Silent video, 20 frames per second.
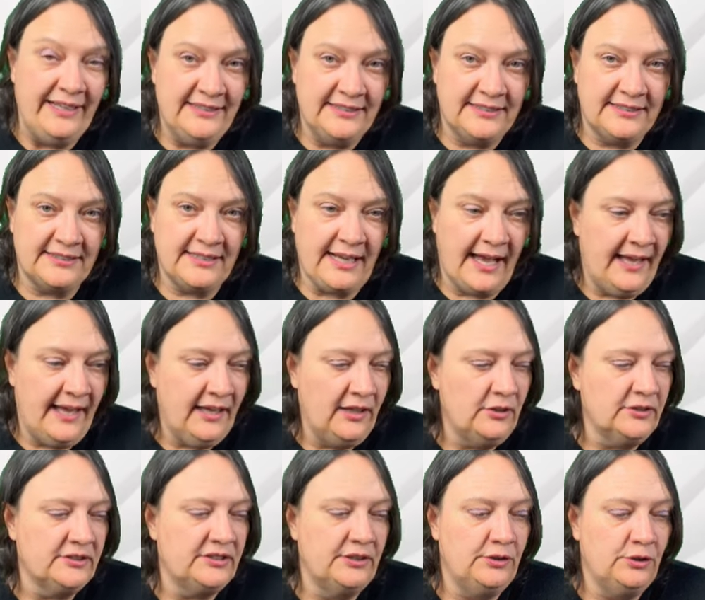
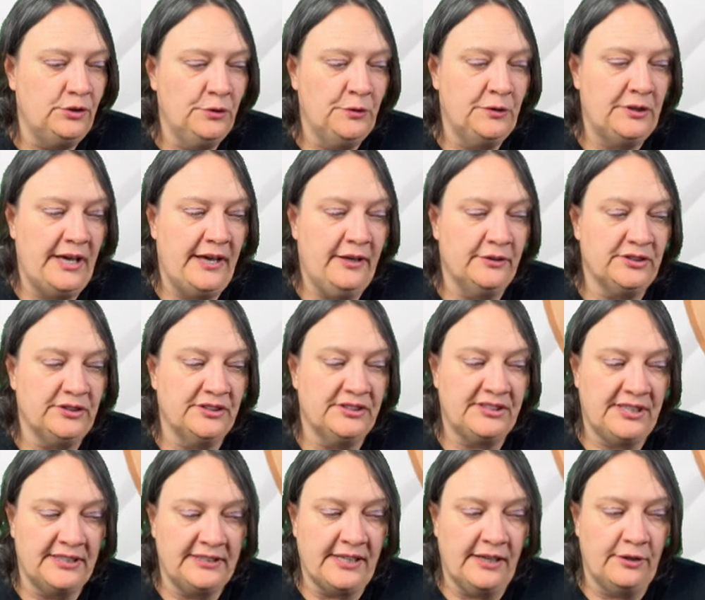scales in
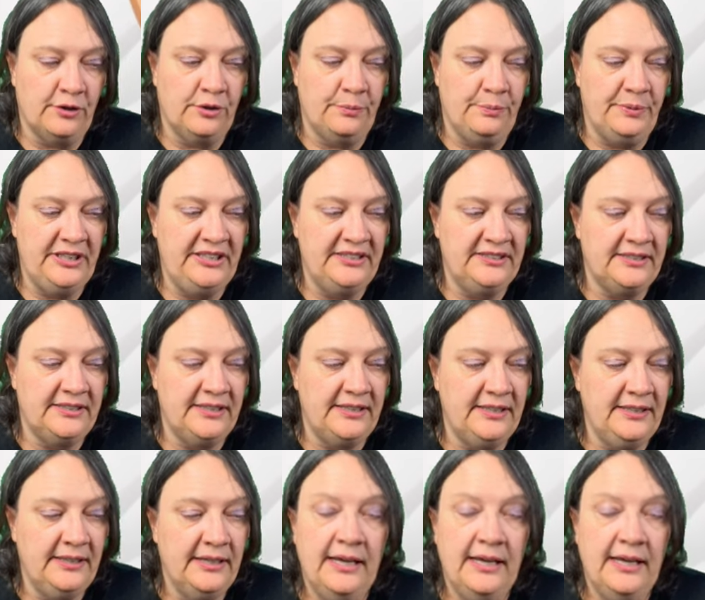2600 BC.